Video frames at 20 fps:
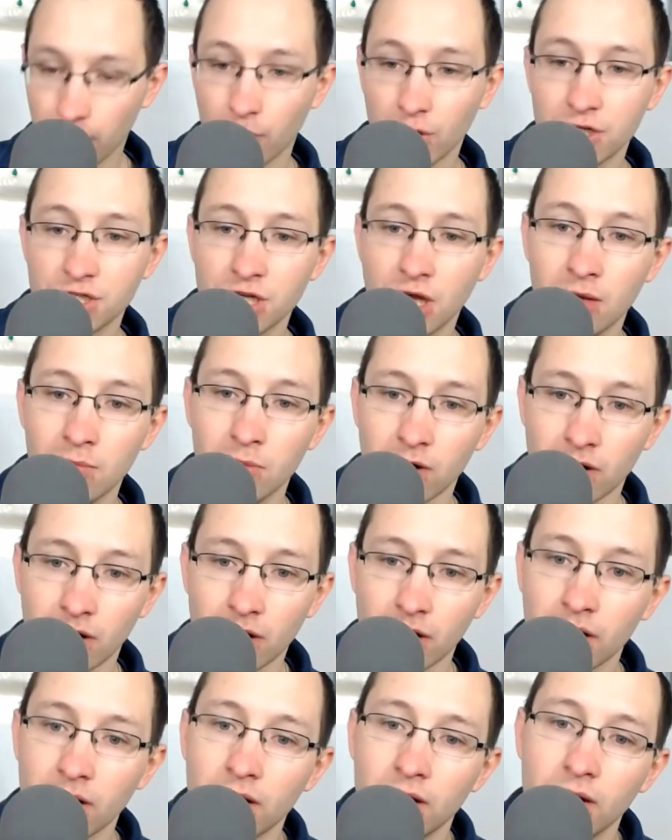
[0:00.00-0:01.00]
bridge
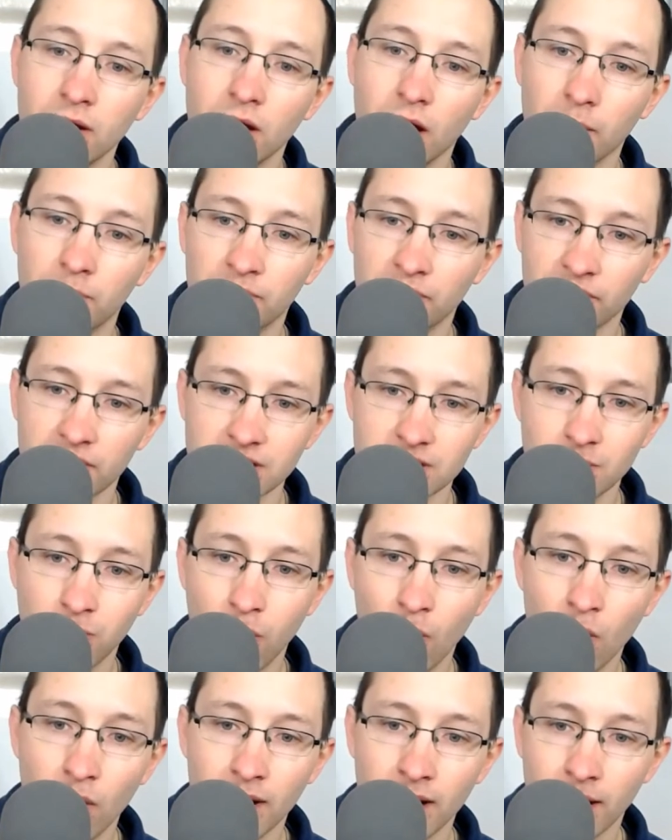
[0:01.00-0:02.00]
humbucker up to this
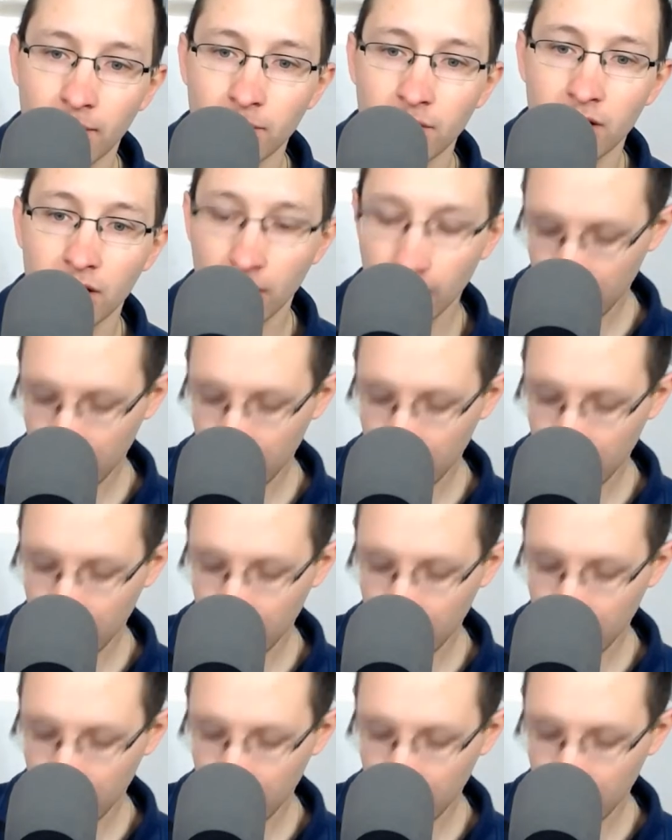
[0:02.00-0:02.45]
point. I'm going to go